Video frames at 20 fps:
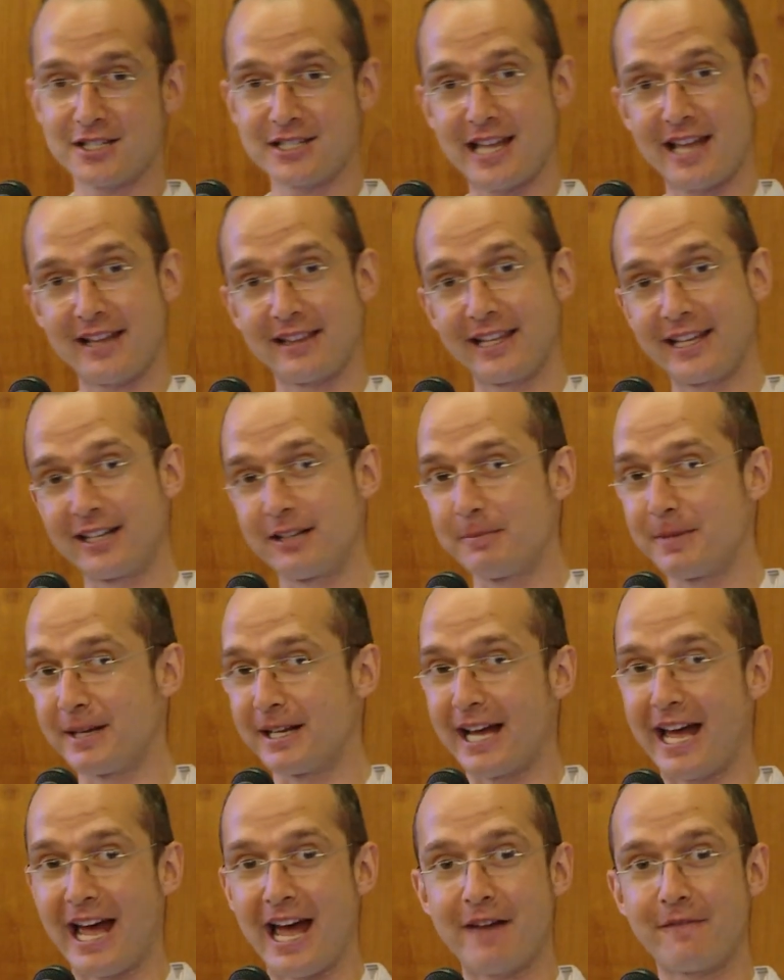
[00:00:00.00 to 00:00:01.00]
just that little bit,
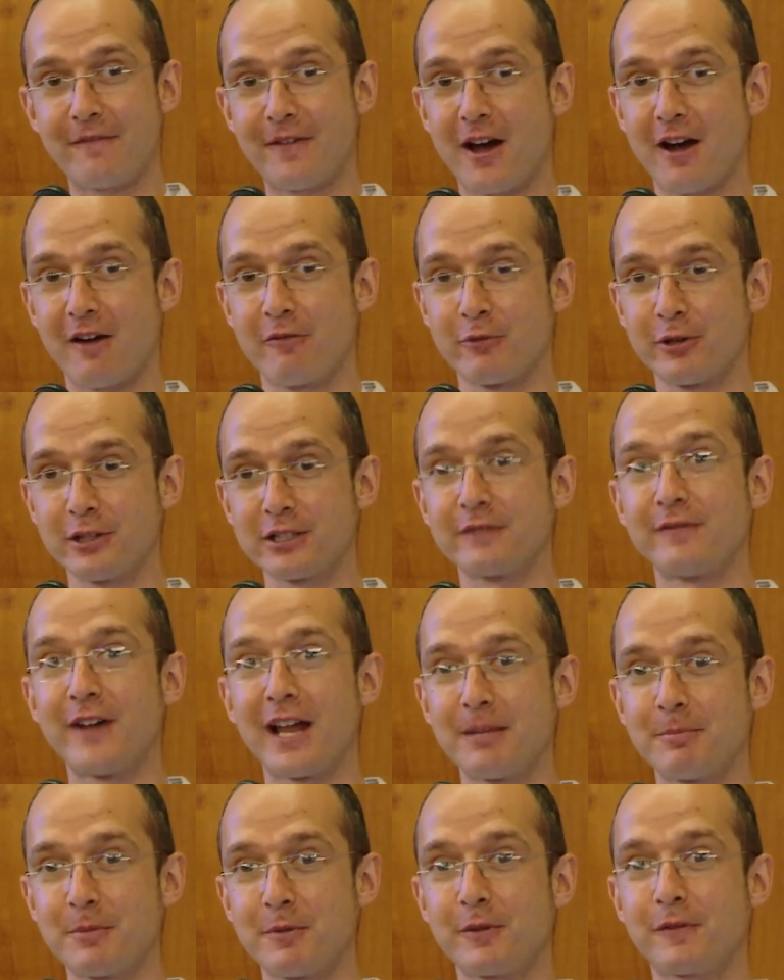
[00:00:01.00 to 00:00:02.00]
a half hour of real
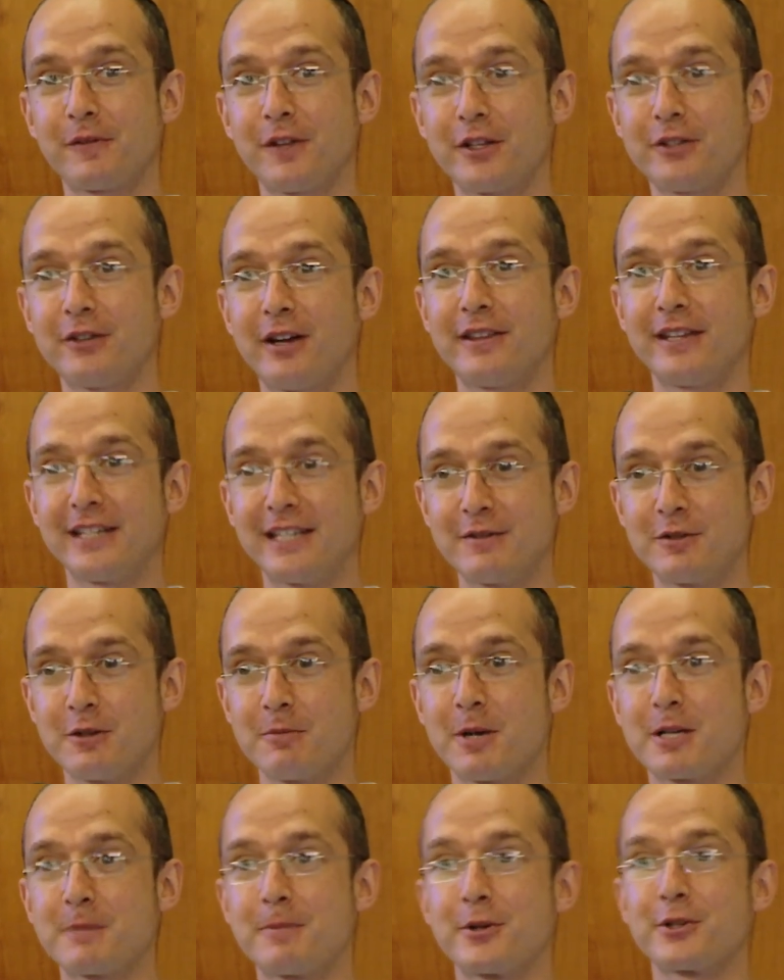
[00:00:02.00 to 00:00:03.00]
development with Flutter, I think gives you a
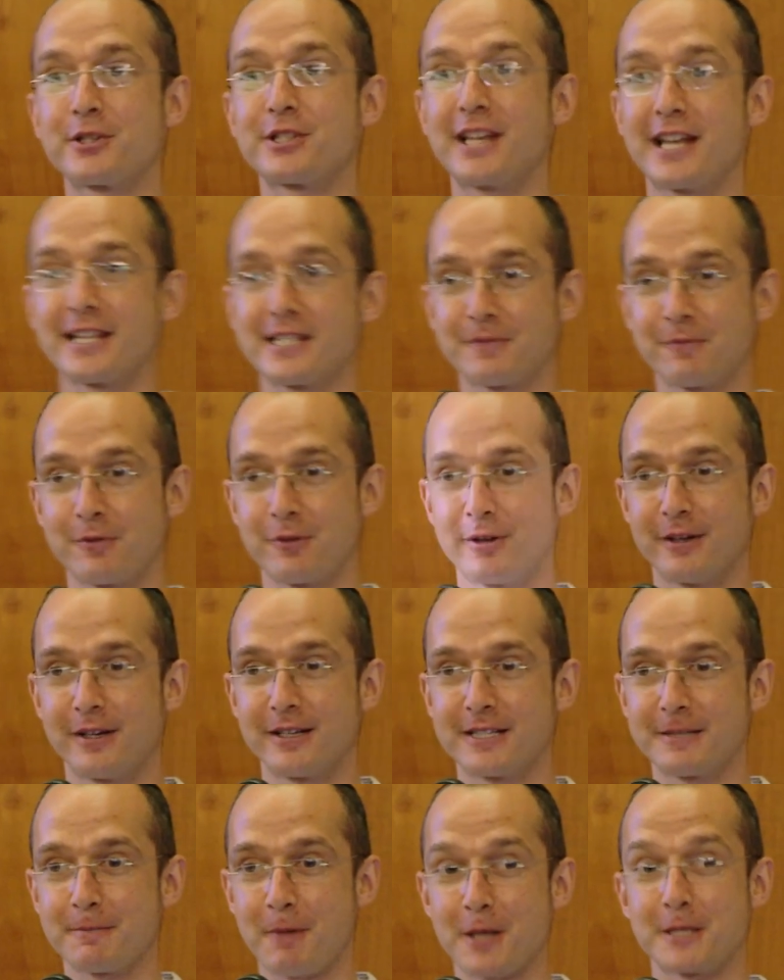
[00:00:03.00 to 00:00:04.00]
much better sense for
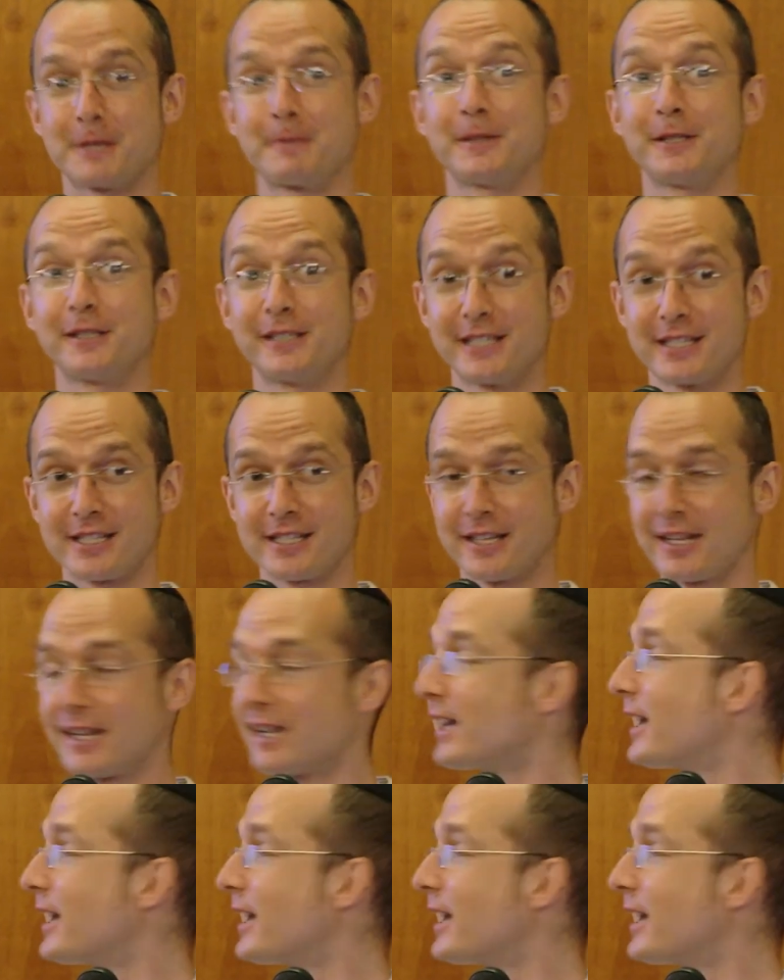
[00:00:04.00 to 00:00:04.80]
its possibilities.